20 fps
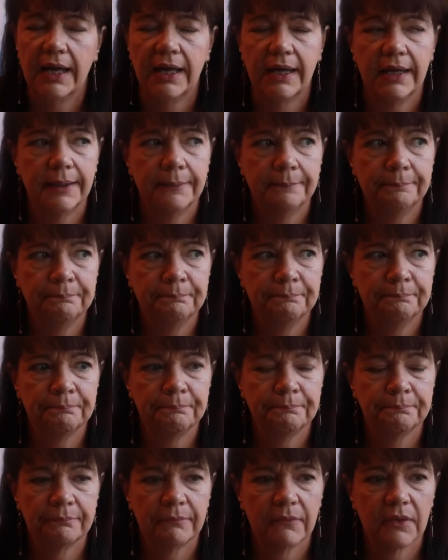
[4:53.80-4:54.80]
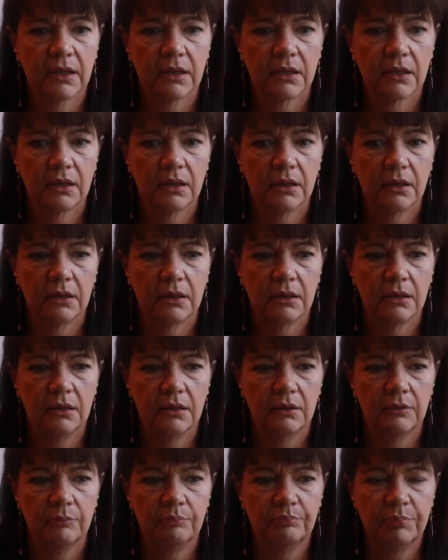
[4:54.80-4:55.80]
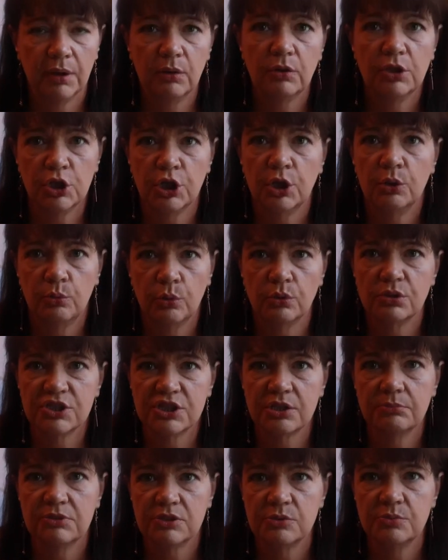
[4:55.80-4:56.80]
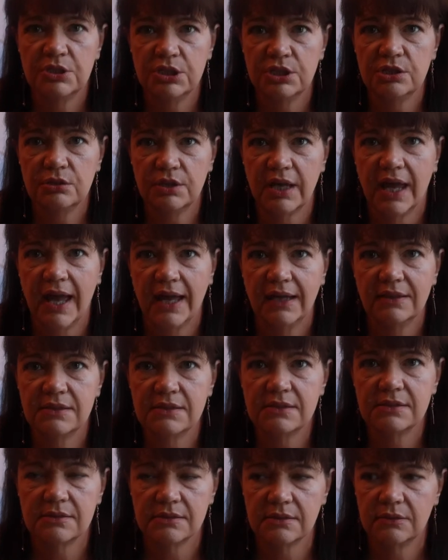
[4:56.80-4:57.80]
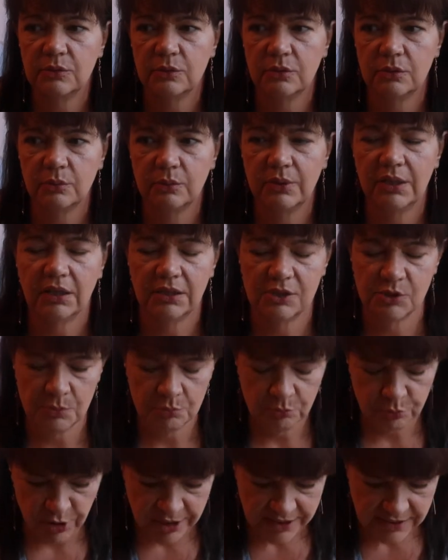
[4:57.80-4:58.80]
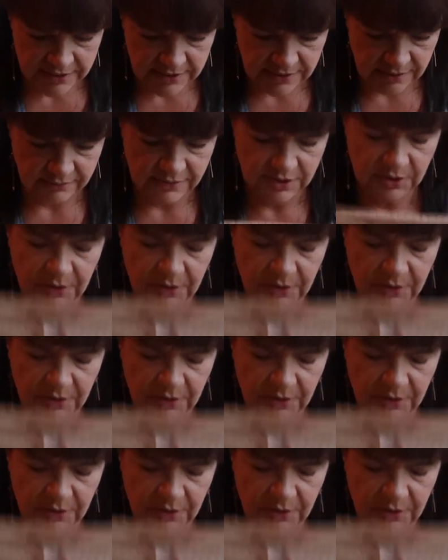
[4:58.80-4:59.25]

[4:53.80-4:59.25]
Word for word: Um, but, you know, what summers we do get, we like to embrace them.